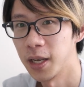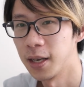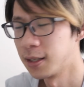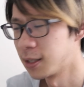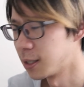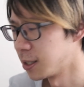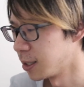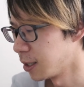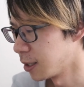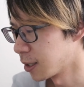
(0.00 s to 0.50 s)

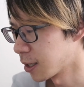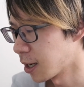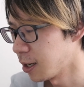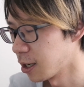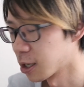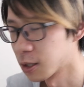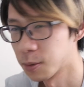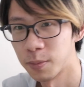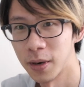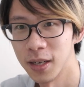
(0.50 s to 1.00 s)
it kind
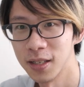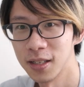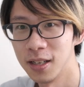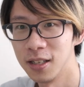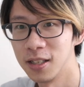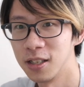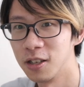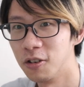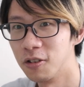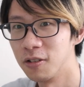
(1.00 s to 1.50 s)
of
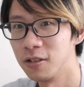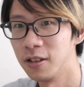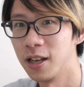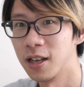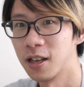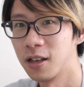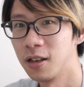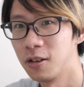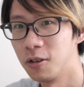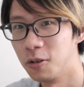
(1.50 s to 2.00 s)
expresses your
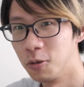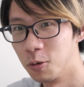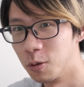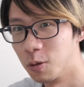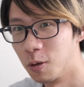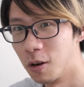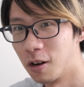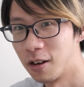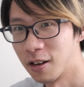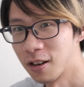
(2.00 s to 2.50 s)
like who
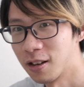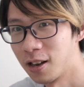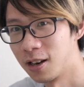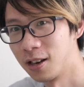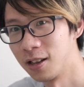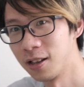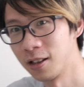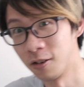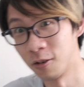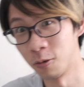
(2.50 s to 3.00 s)
you are,
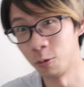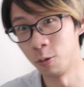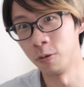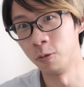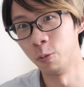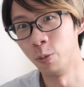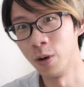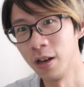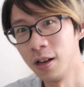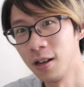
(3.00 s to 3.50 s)
kind of your
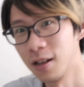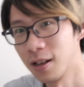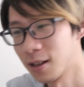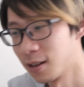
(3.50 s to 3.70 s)
what